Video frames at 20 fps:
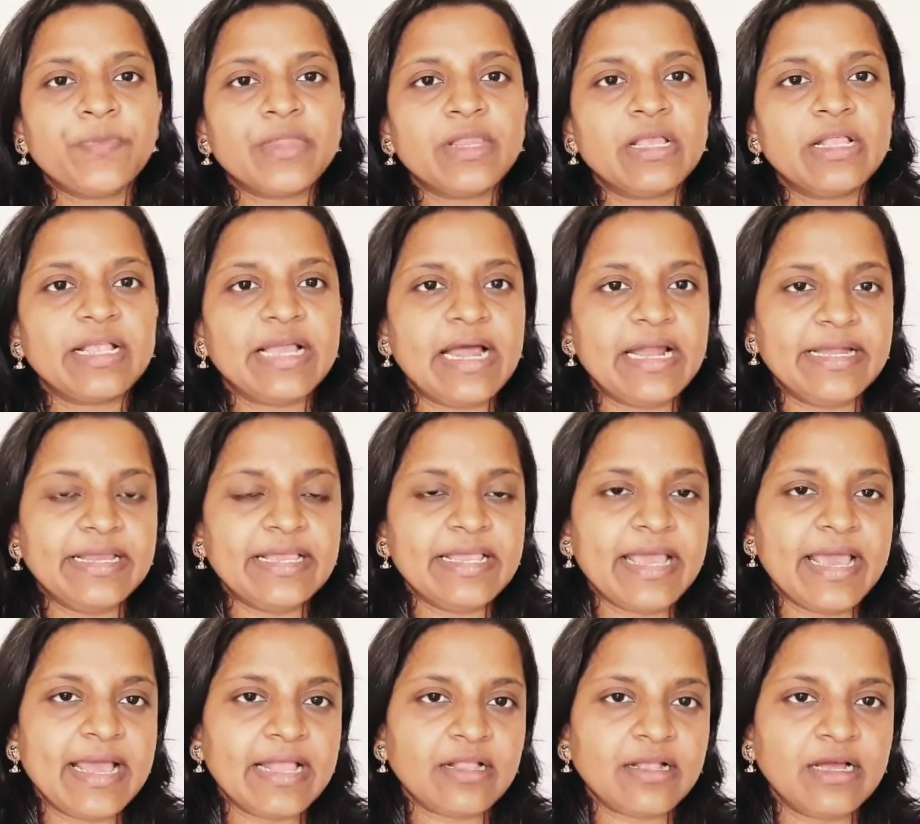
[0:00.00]
regarding
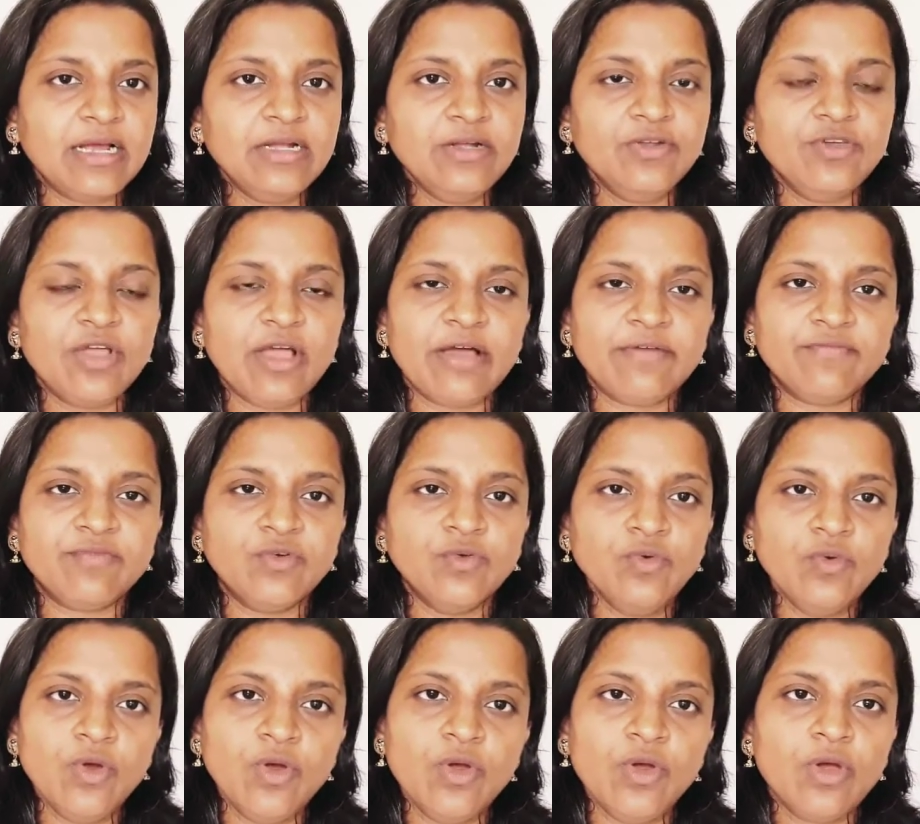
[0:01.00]
haircut, you have
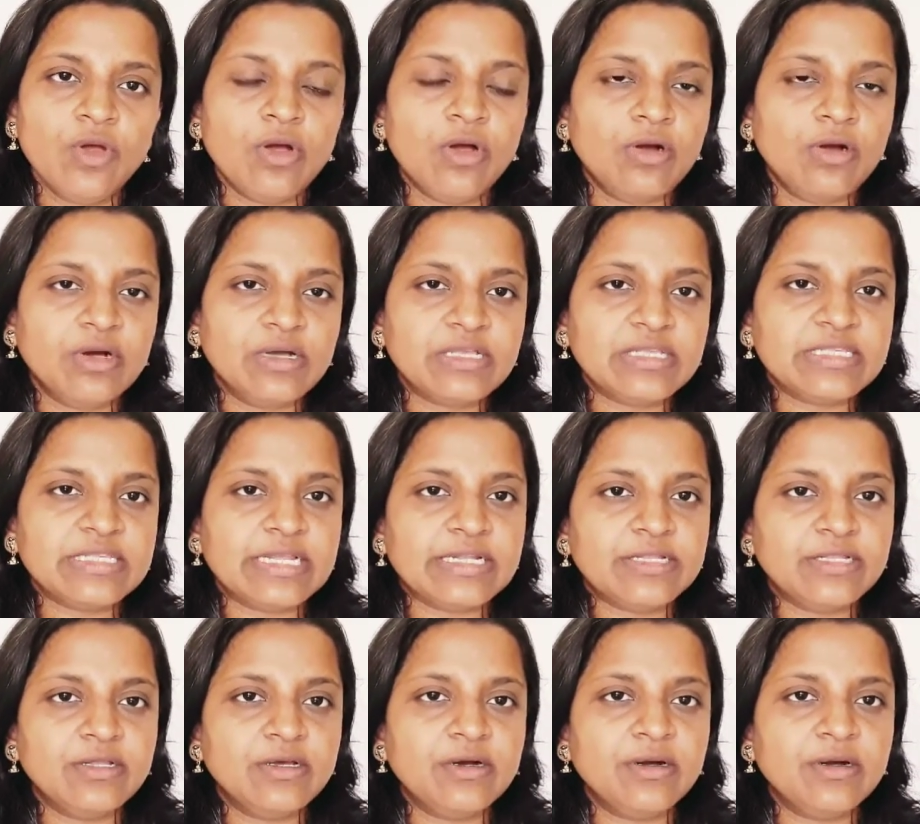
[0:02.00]
to set